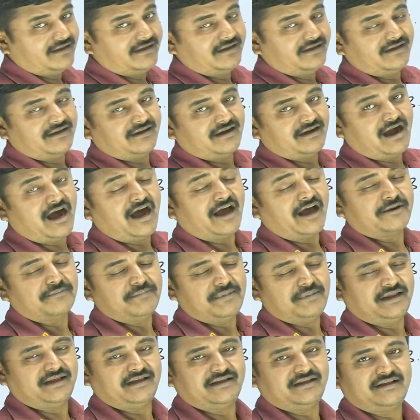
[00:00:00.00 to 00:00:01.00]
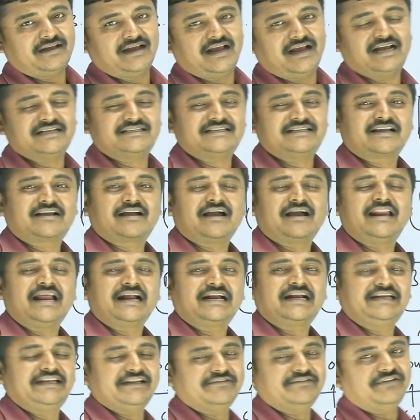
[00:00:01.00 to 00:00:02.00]
army as a
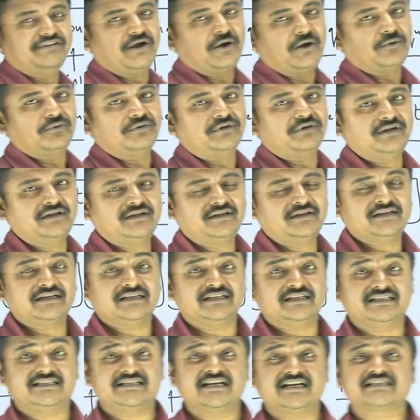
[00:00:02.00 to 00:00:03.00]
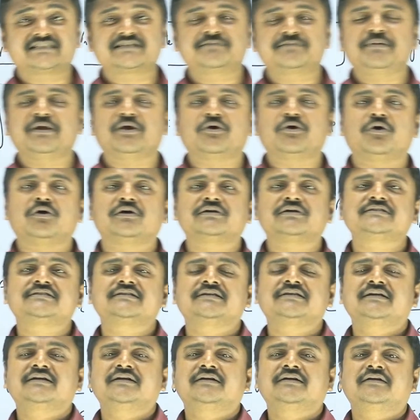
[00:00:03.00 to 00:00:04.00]
collective noun, just because
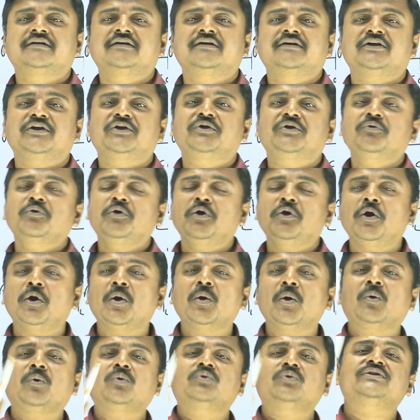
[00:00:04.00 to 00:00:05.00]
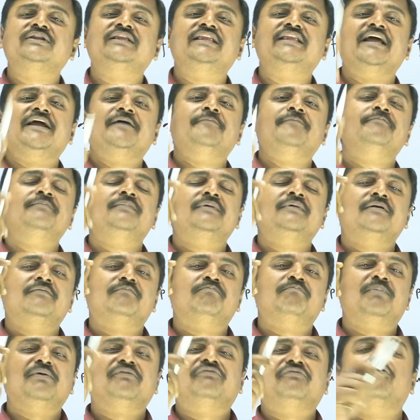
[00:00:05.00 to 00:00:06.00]
you know them
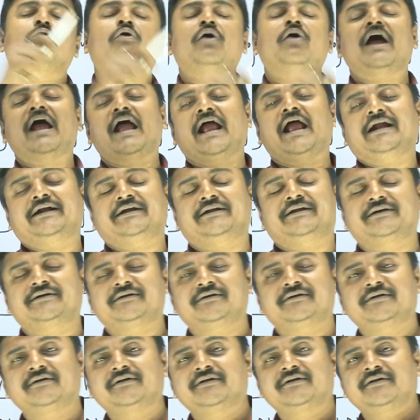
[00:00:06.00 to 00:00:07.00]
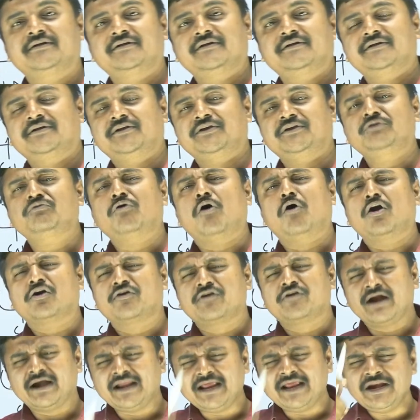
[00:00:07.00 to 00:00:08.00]
beforehand. You
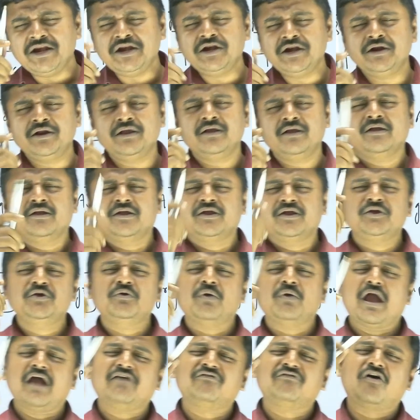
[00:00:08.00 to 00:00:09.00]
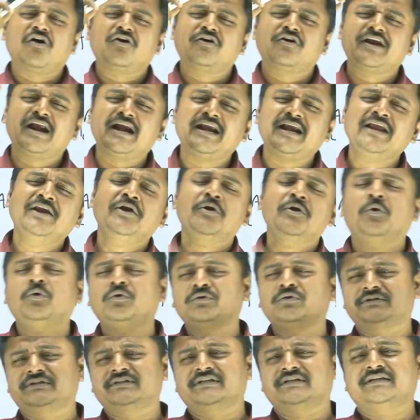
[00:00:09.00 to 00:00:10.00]
have already
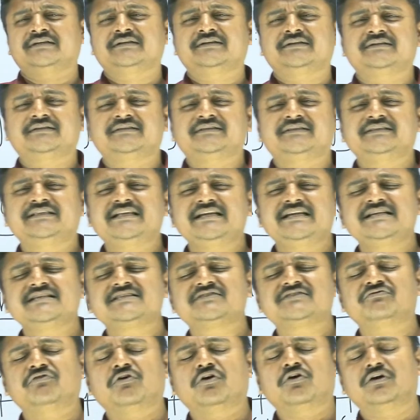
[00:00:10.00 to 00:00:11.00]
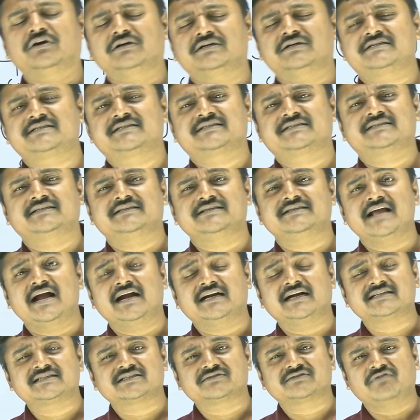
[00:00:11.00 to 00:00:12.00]
known these words.
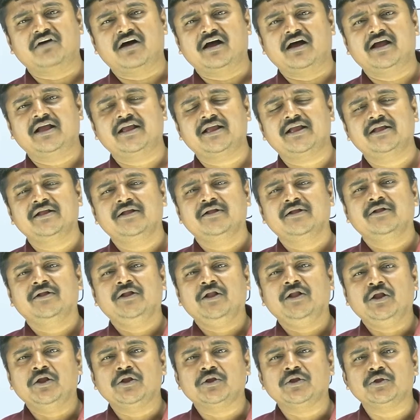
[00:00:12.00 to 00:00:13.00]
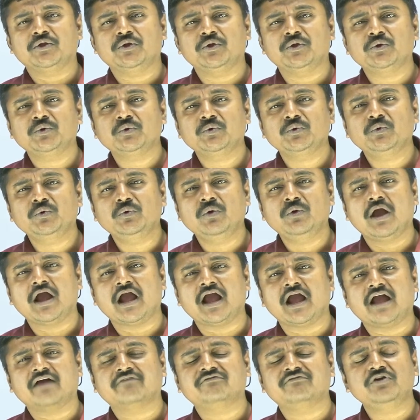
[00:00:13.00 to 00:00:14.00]
That's why you
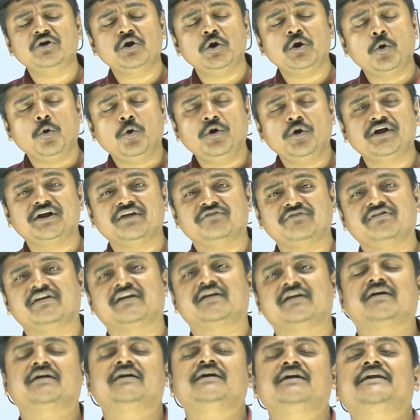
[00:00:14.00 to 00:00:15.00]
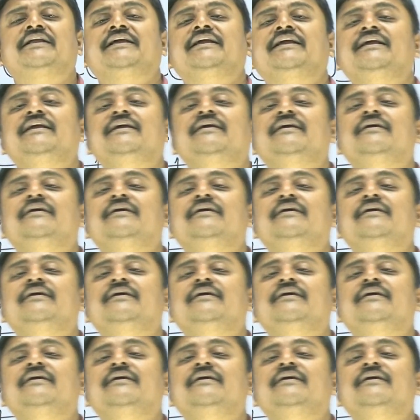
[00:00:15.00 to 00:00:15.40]
have no difficulty